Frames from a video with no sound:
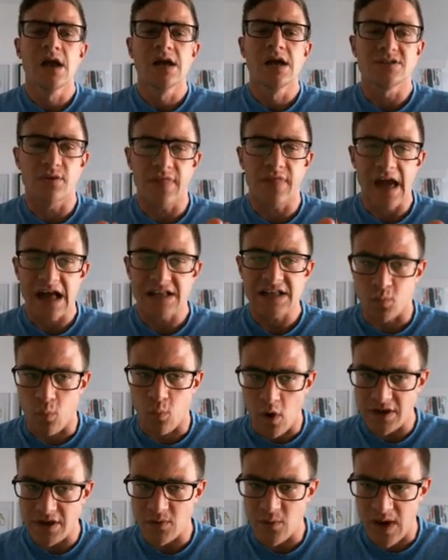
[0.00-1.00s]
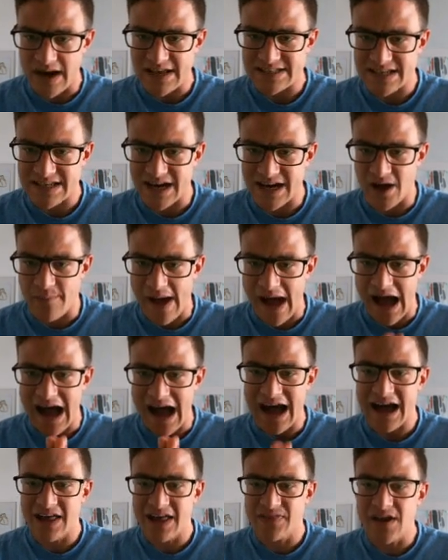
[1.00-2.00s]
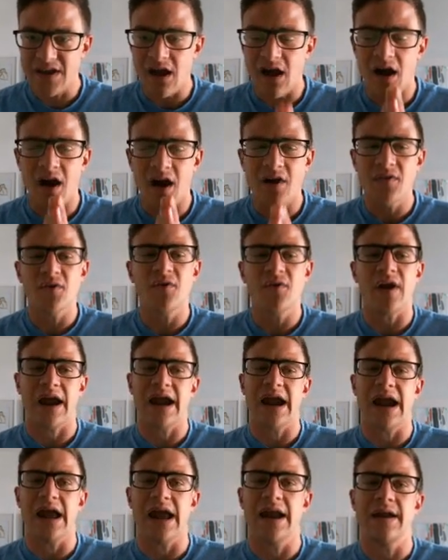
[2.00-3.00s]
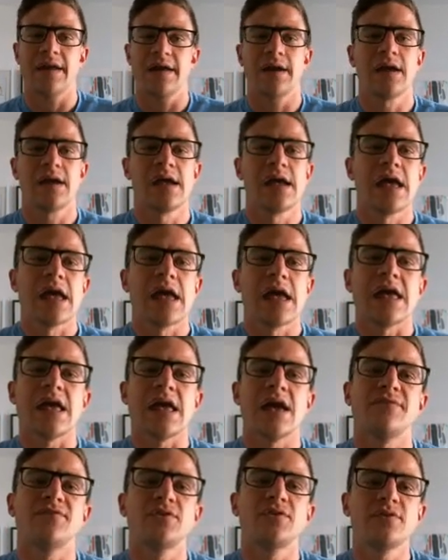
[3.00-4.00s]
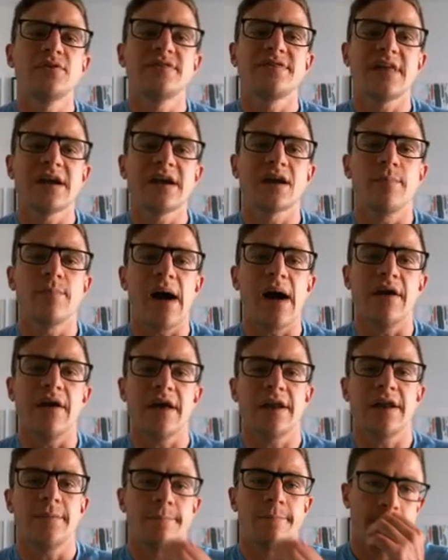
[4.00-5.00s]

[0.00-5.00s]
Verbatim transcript: So that's one you want to set up. On the other hand, if you think about it,